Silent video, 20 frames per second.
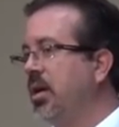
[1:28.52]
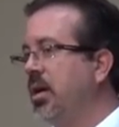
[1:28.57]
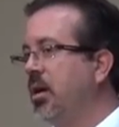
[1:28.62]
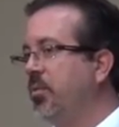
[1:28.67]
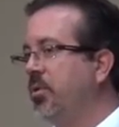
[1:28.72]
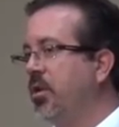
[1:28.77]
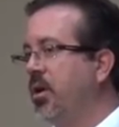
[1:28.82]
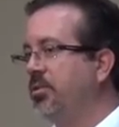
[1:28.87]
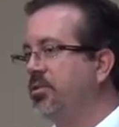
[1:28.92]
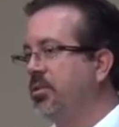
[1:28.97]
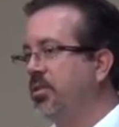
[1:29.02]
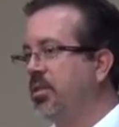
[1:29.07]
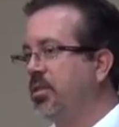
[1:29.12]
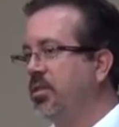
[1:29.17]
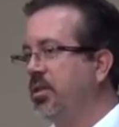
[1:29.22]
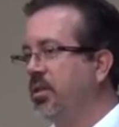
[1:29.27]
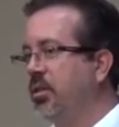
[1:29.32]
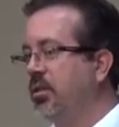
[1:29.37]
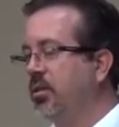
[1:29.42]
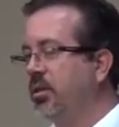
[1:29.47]
We also need to
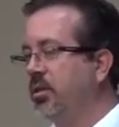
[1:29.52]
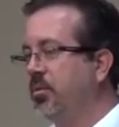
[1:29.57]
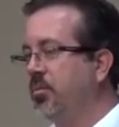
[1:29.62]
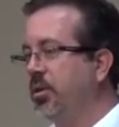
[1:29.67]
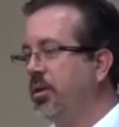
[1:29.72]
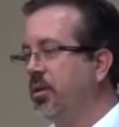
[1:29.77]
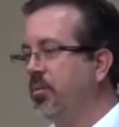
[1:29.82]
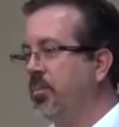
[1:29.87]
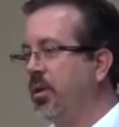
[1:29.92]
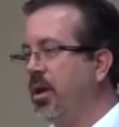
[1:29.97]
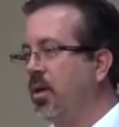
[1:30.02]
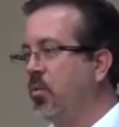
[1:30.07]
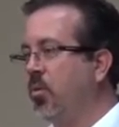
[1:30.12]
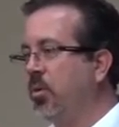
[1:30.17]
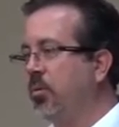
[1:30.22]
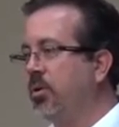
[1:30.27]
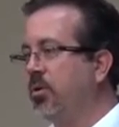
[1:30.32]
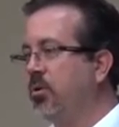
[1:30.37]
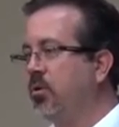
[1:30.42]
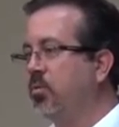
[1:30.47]
think a little bit about
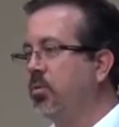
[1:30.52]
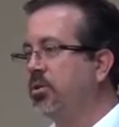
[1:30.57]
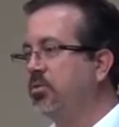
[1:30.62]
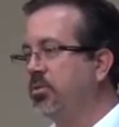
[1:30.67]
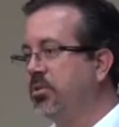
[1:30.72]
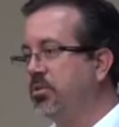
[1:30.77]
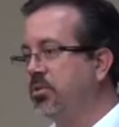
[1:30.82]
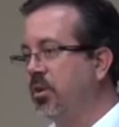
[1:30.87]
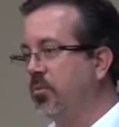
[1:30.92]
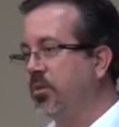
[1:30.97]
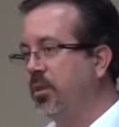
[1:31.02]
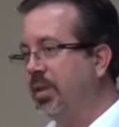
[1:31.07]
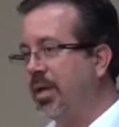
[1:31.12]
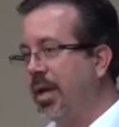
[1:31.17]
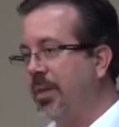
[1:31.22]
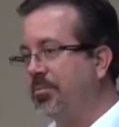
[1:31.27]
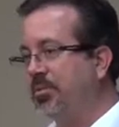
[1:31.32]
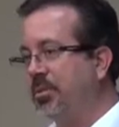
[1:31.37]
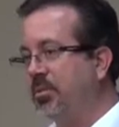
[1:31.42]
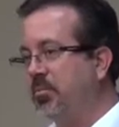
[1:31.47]
what do we do once we start
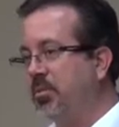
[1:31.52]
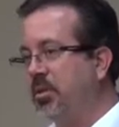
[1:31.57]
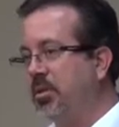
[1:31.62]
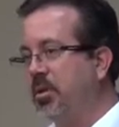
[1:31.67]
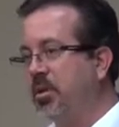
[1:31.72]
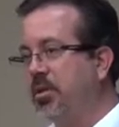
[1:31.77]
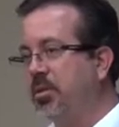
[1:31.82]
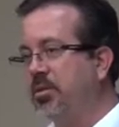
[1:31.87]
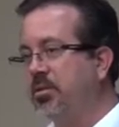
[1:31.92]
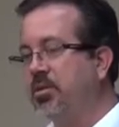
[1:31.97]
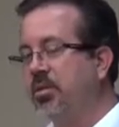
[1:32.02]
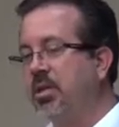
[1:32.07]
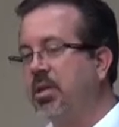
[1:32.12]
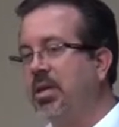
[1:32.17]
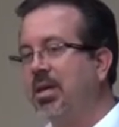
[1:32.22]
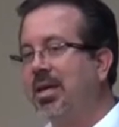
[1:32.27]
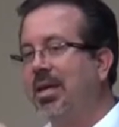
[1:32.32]
relapsing, because,